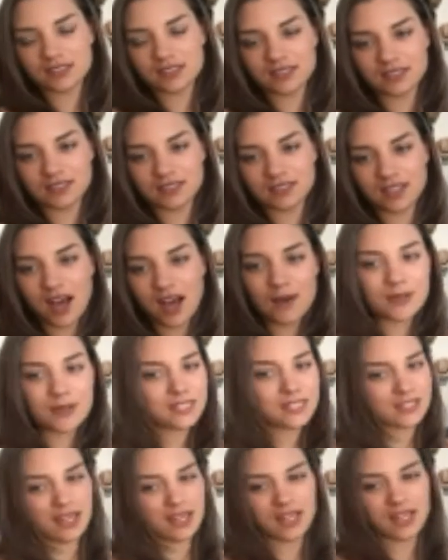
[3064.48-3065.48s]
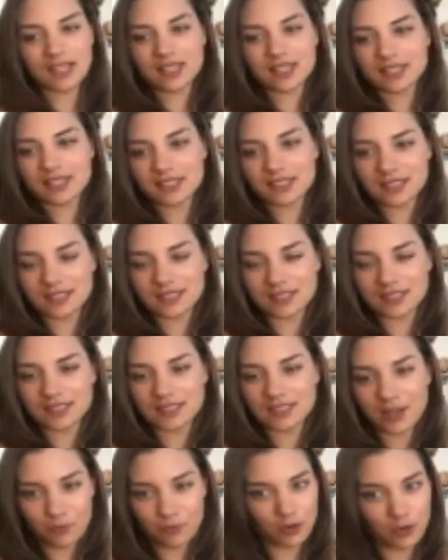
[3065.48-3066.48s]
Comedy, done it.
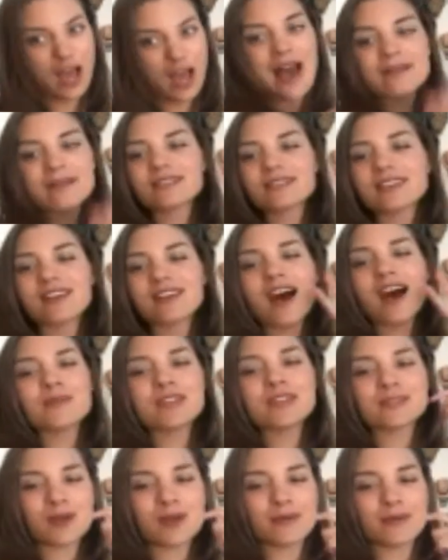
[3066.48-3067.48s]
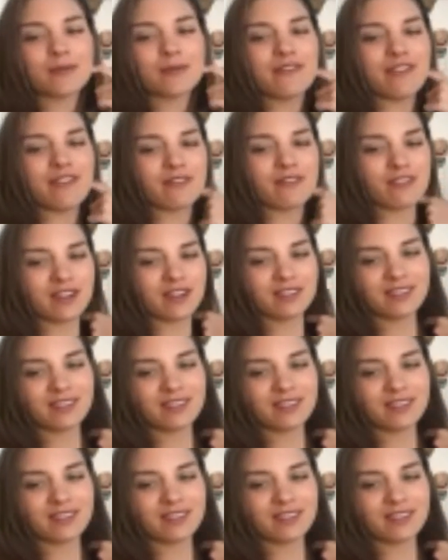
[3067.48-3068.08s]
And the comedy's probably my favorite.